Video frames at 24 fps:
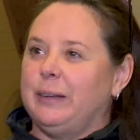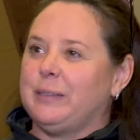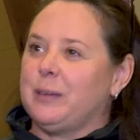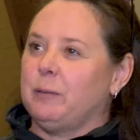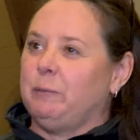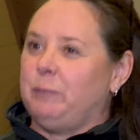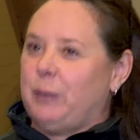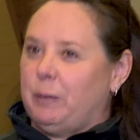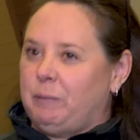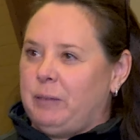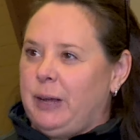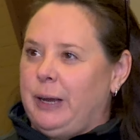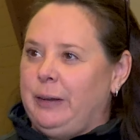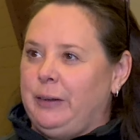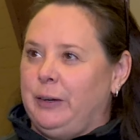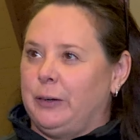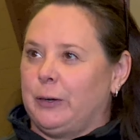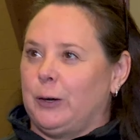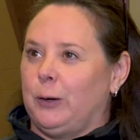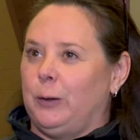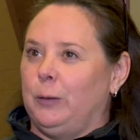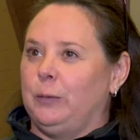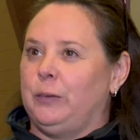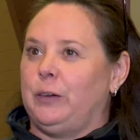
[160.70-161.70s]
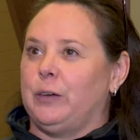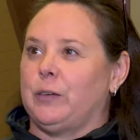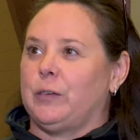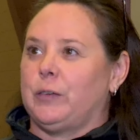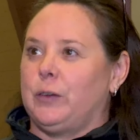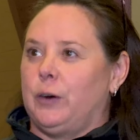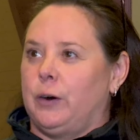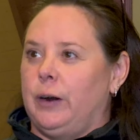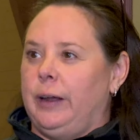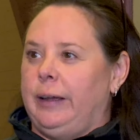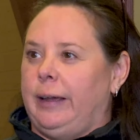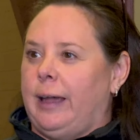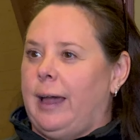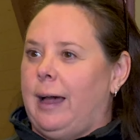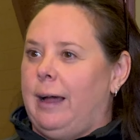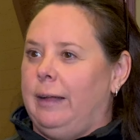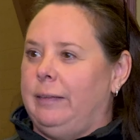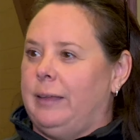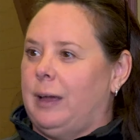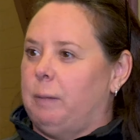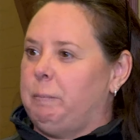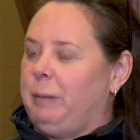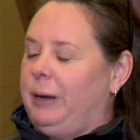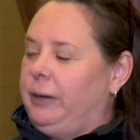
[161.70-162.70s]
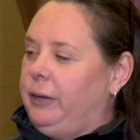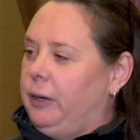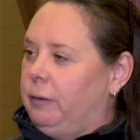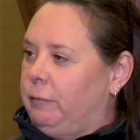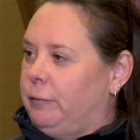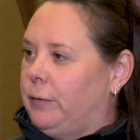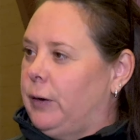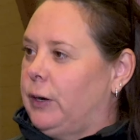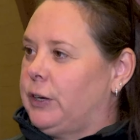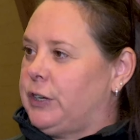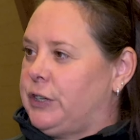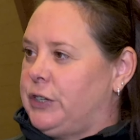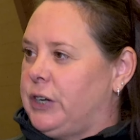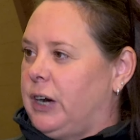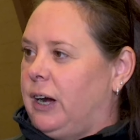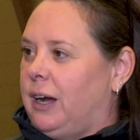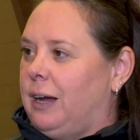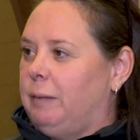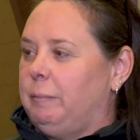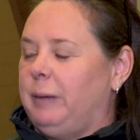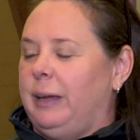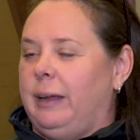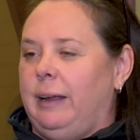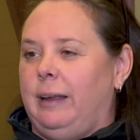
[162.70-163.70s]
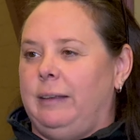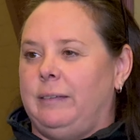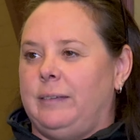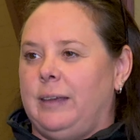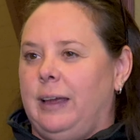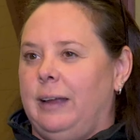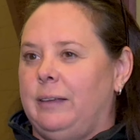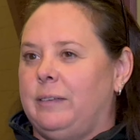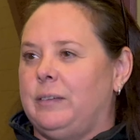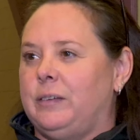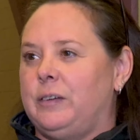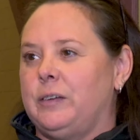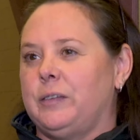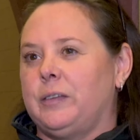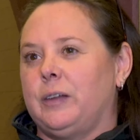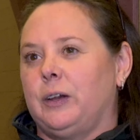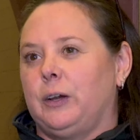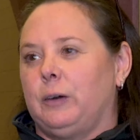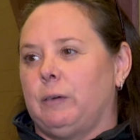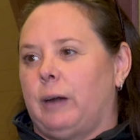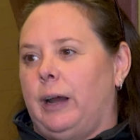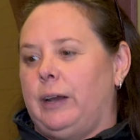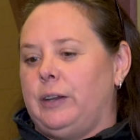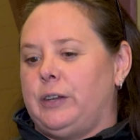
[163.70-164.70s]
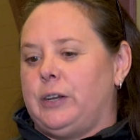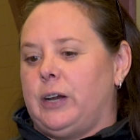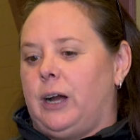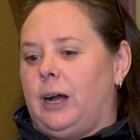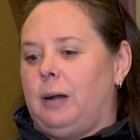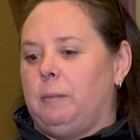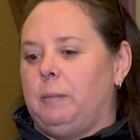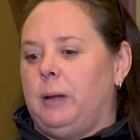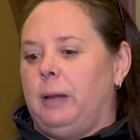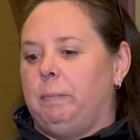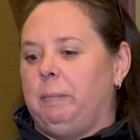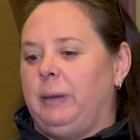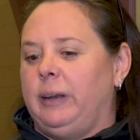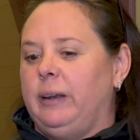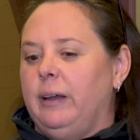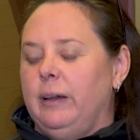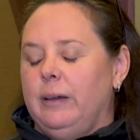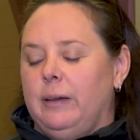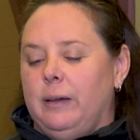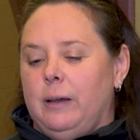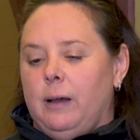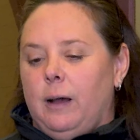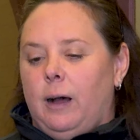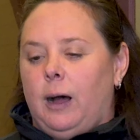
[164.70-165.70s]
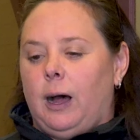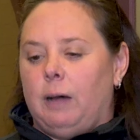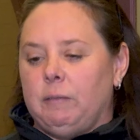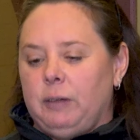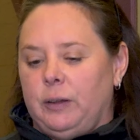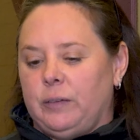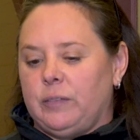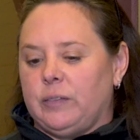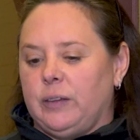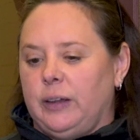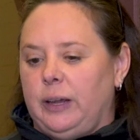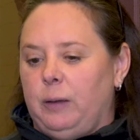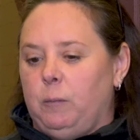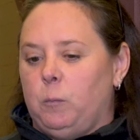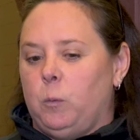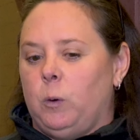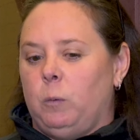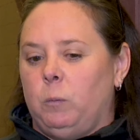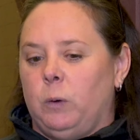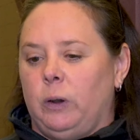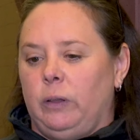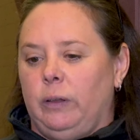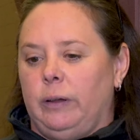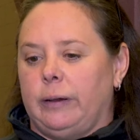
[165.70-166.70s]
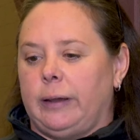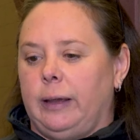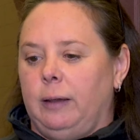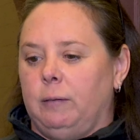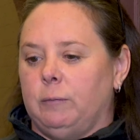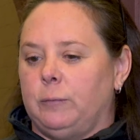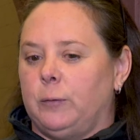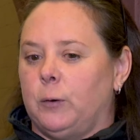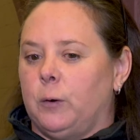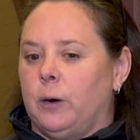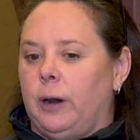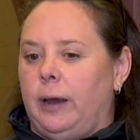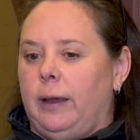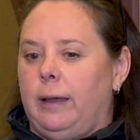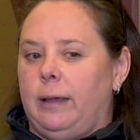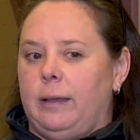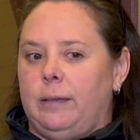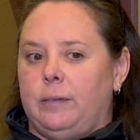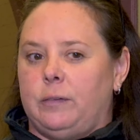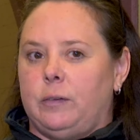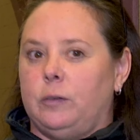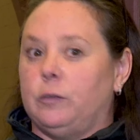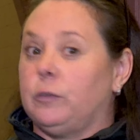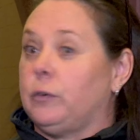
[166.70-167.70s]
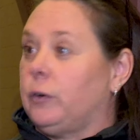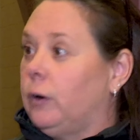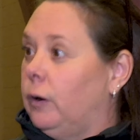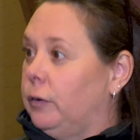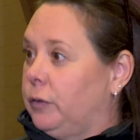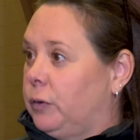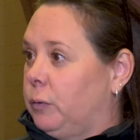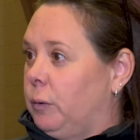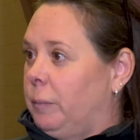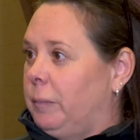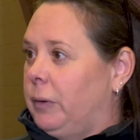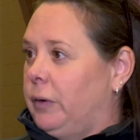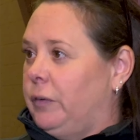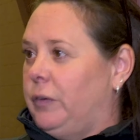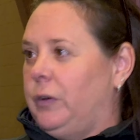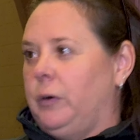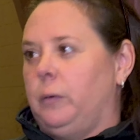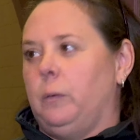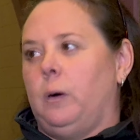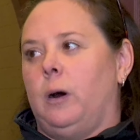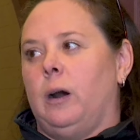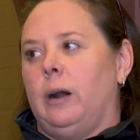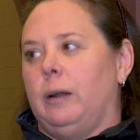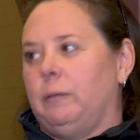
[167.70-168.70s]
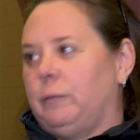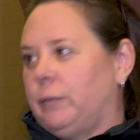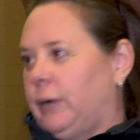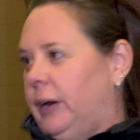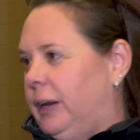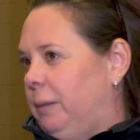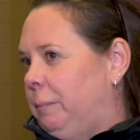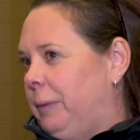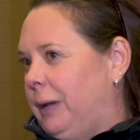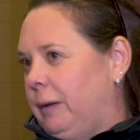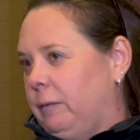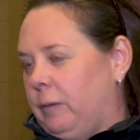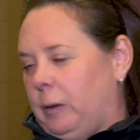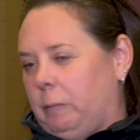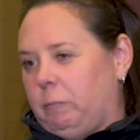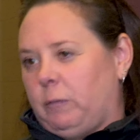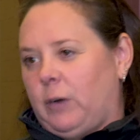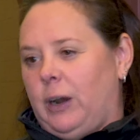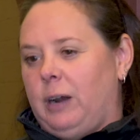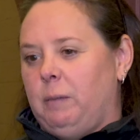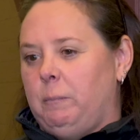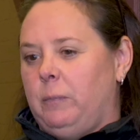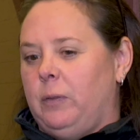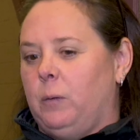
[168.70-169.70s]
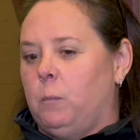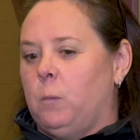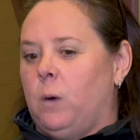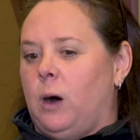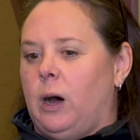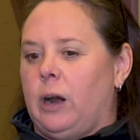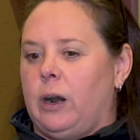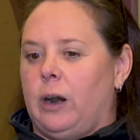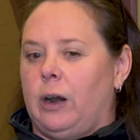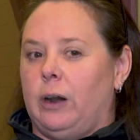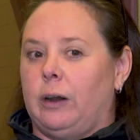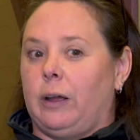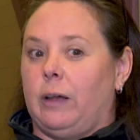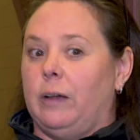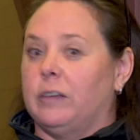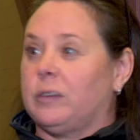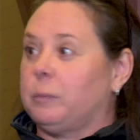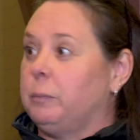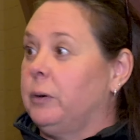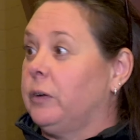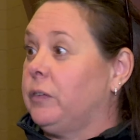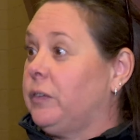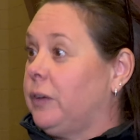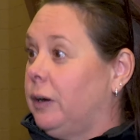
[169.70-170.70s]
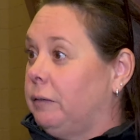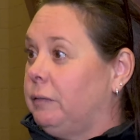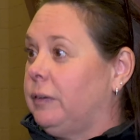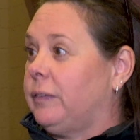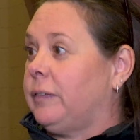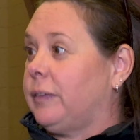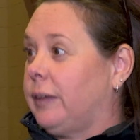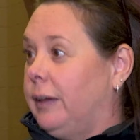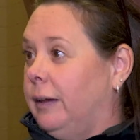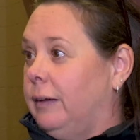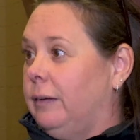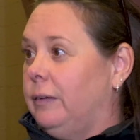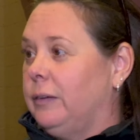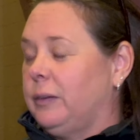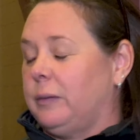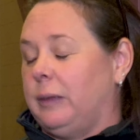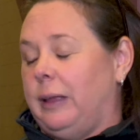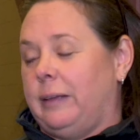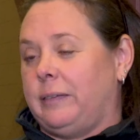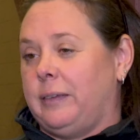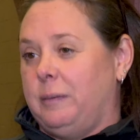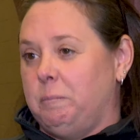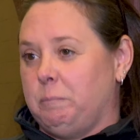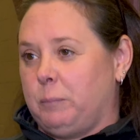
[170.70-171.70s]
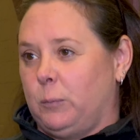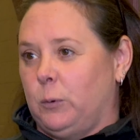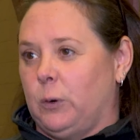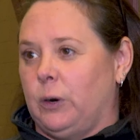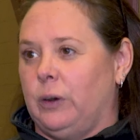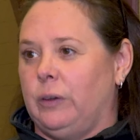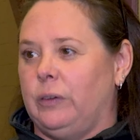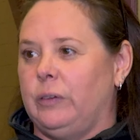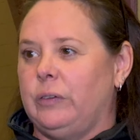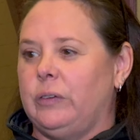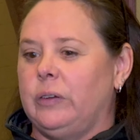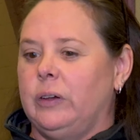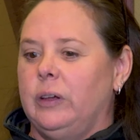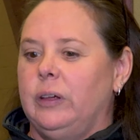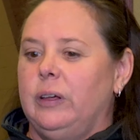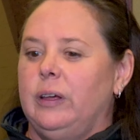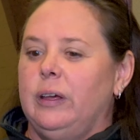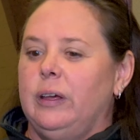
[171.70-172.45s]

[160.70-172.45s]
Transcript: as a 15 year old just starting out and that being your first job it's it's just a great job i mean obviously what we're looking for is strong swimmers who aren't afraid to be afraid of the water customer service skills that's important